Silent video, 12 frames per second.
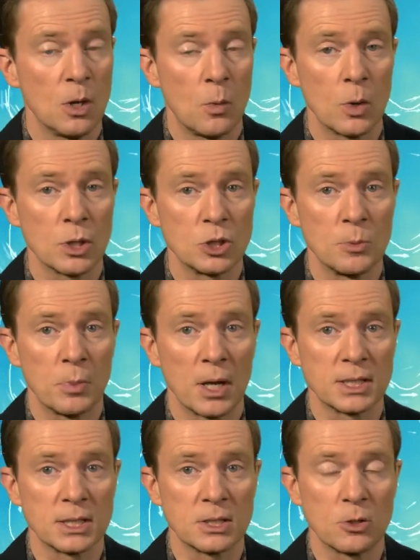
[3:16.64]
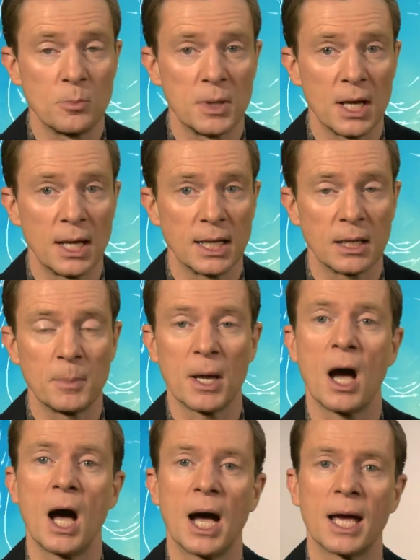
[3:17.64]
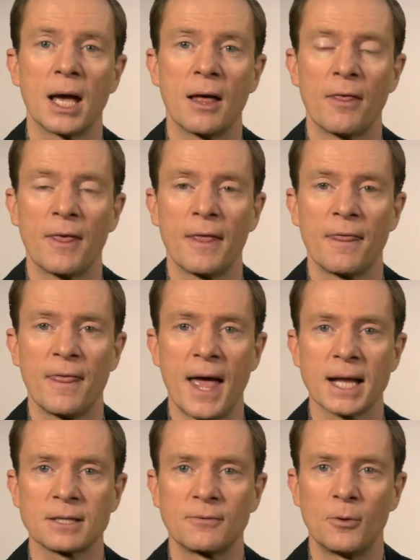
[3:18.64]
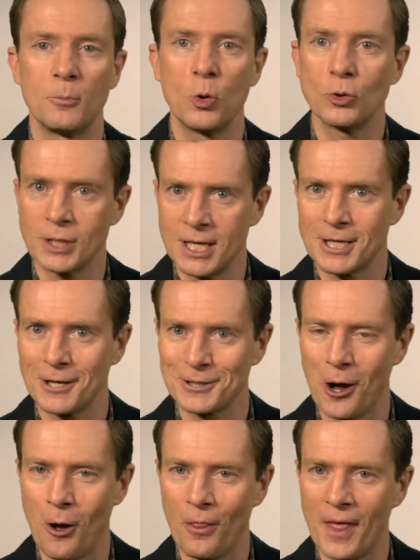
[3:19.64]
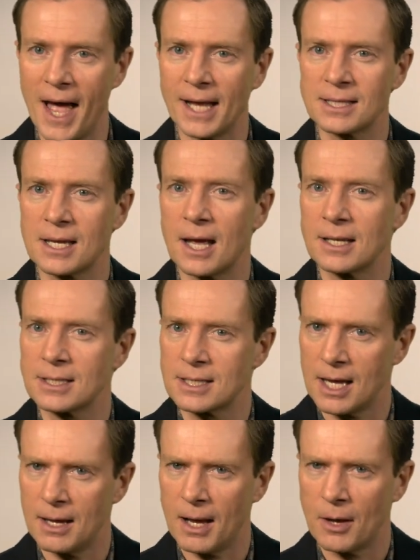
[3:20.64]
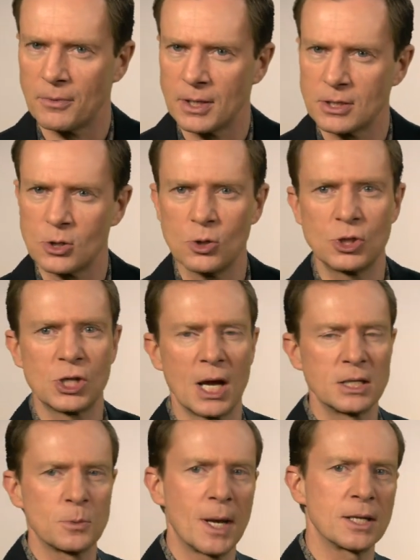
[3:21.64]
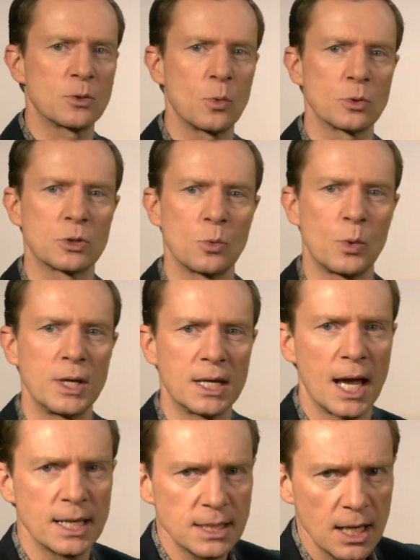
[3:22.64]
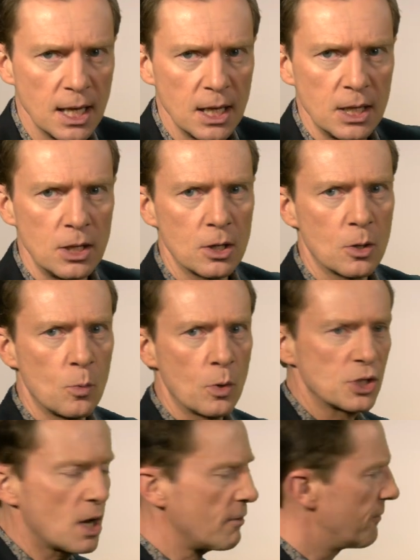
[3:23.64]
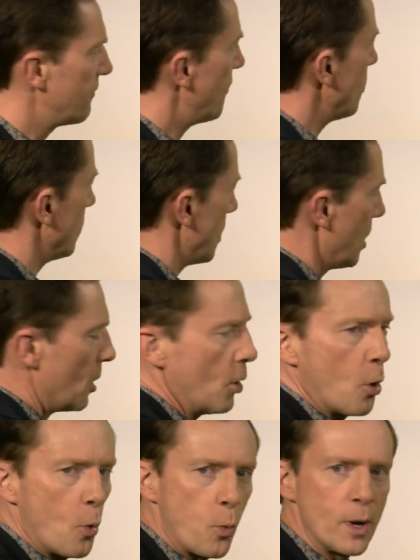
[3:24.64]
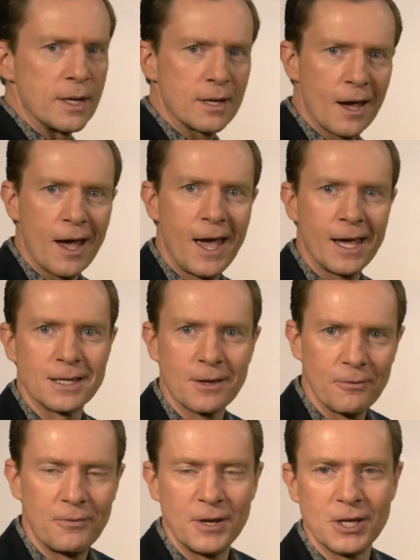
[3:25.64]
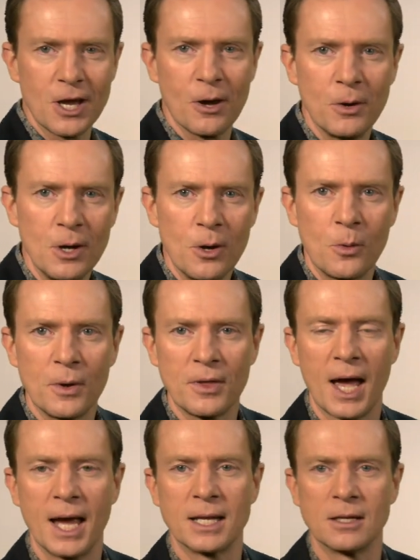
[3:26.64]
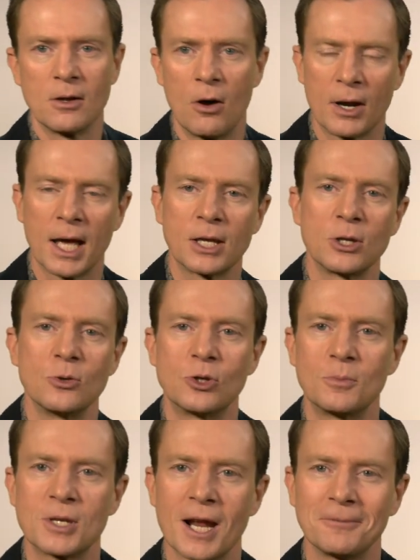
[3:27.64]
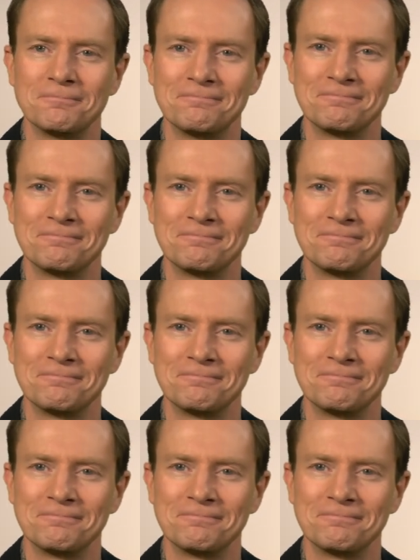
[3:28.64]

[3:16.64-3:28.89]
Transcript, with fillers: One or two places could be a little bit higher than that. For more details on that and how things could change as we head towards the weekend, you can watch our full week ahead video with Aiden on our YouTube channel.